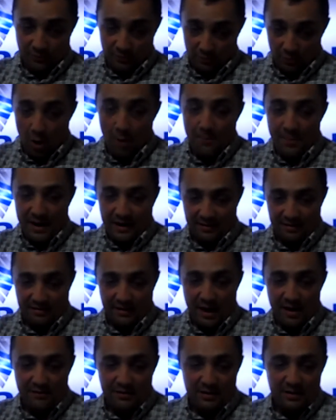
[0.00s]
from OPEX
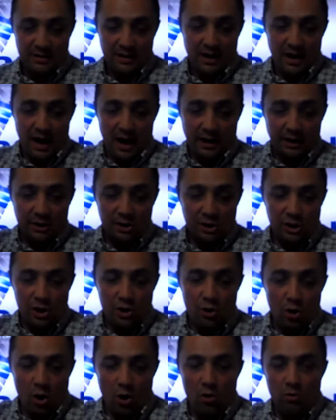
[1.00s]
saving, and
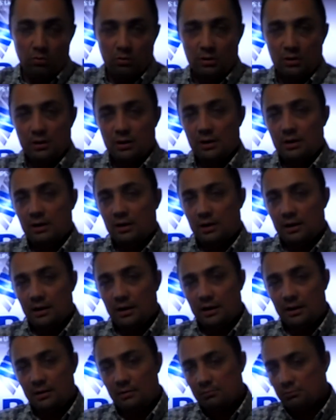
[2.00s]
KO
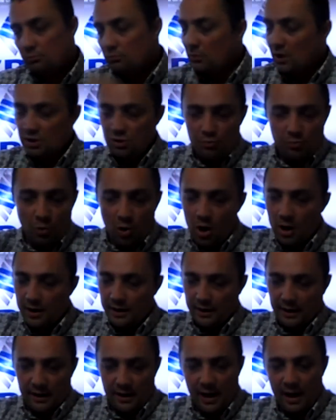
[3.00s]
much
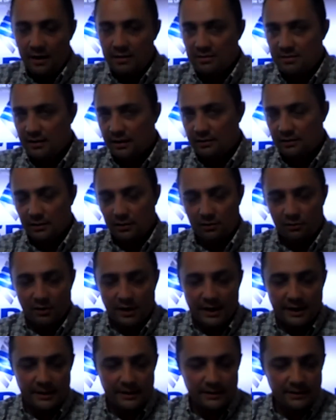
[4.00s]
more enhanced,
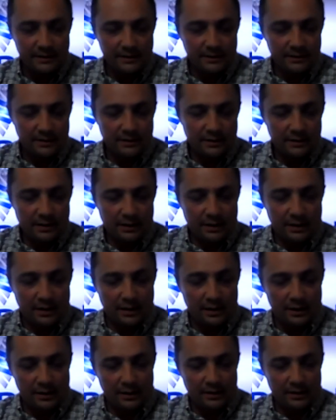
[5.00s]
right?
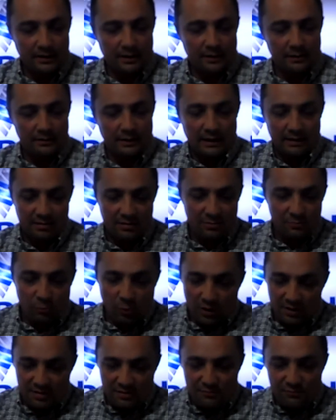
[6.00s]
That
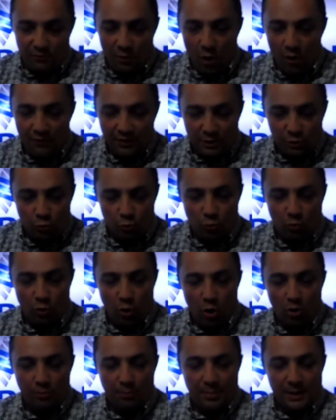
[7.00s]
it was involved to
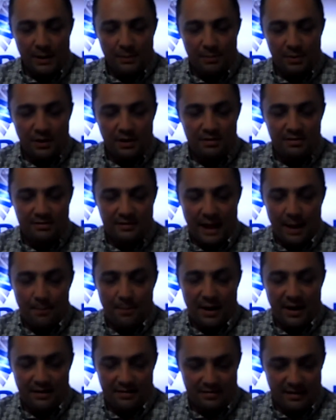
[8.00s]
cloud BB
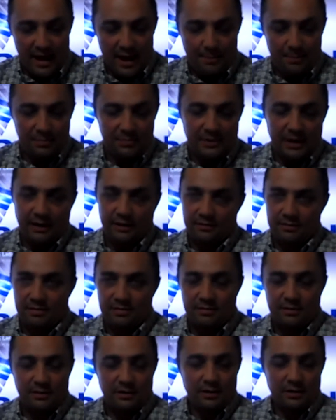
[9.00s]
step by step.
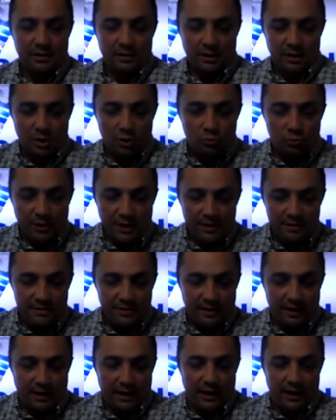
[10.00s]
That's
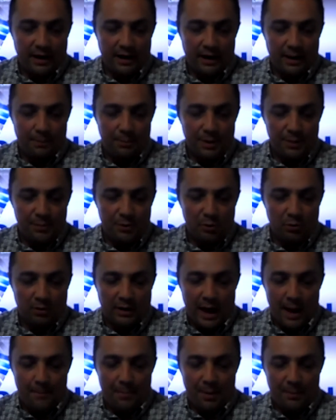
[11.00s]
increase
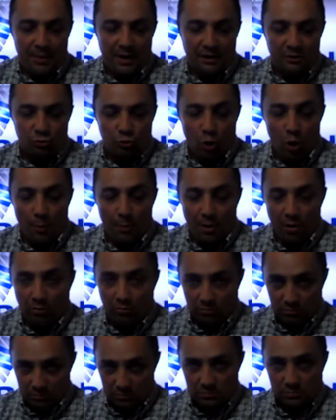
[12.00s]
BBU capability
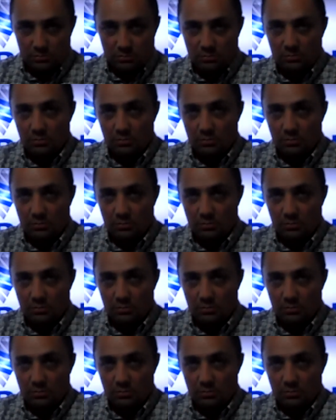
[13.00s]
double